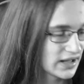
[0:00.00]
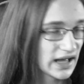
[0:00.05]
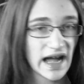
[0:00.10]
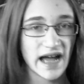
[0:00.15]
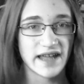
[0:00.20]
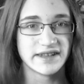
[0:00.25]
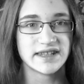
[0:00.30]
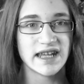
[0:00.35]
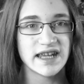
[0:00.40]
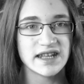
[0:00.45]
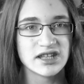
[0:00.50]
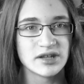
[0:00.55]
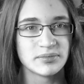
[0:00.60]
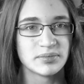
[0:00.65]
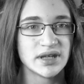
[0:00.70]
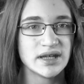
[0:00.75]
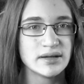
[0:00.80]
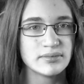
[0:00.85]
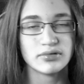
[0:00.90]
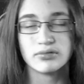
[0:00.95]
And then the
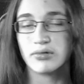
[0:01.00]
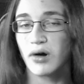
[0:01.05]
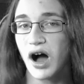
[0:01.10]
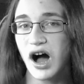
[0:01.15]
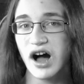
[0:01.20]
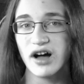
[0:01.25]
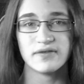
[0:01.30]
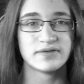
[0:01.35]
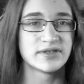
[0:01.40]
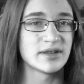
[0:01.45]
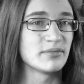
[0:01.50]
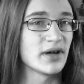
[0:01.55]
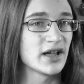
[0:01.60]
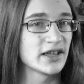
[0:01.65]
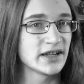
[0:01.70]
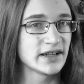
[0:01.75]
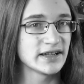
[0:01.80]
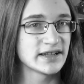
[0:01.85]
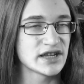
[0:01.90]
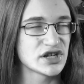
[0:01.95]
people of the
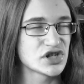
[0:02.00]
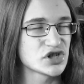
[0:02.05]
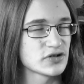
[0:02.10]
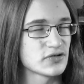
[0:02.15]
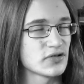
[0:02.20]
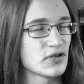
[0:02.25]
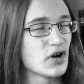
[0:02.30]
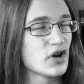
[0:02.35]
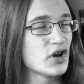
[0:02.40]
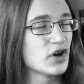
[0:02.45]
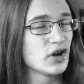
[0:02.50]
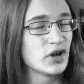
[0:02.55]
mining nation